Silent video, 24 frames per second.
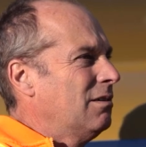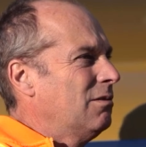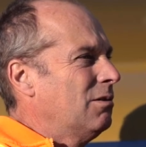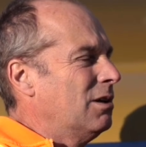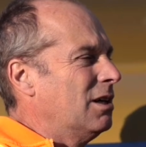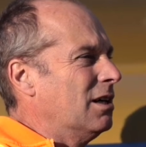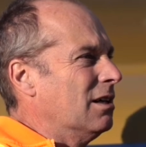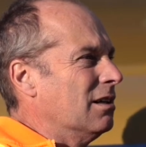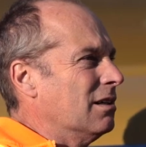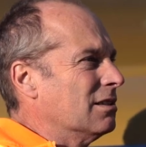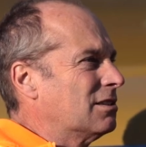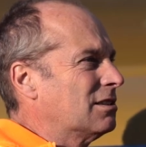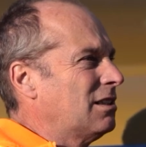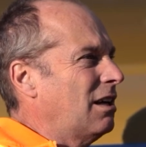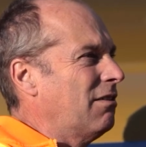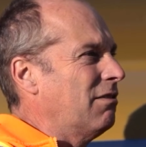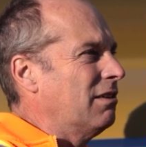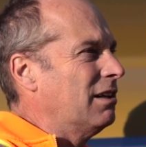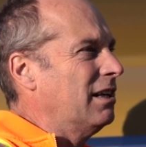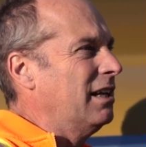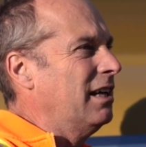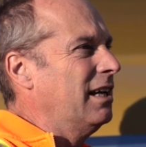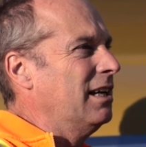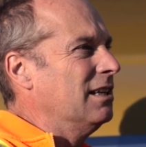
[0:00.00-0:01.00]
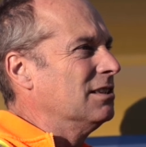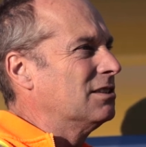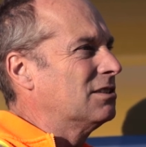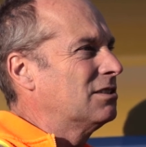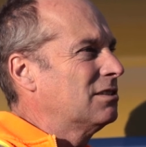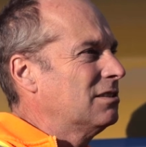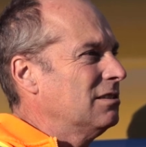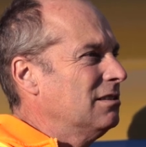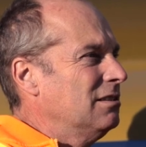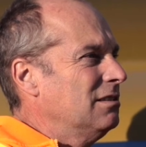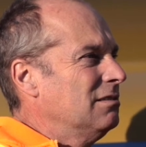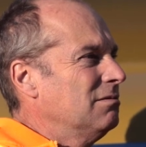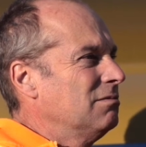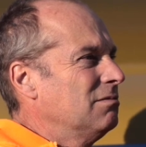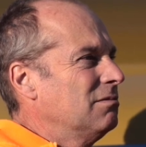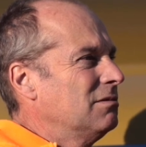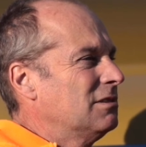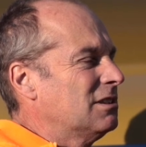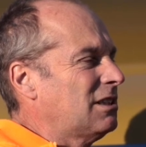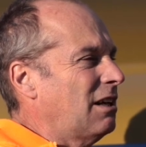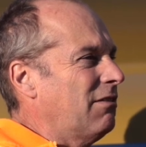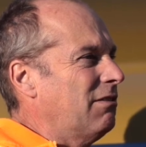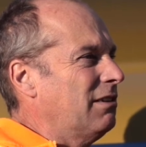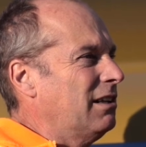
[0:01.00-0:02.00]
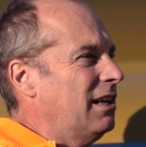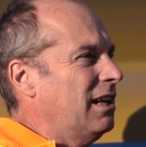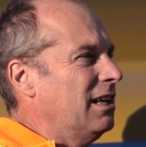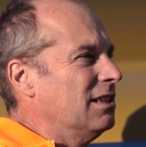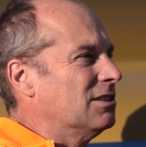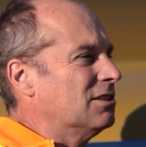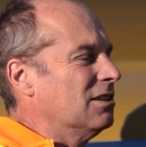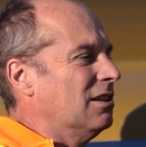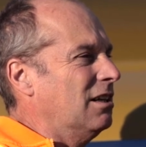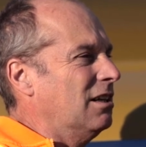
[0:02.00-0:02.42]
Well, seven days seven days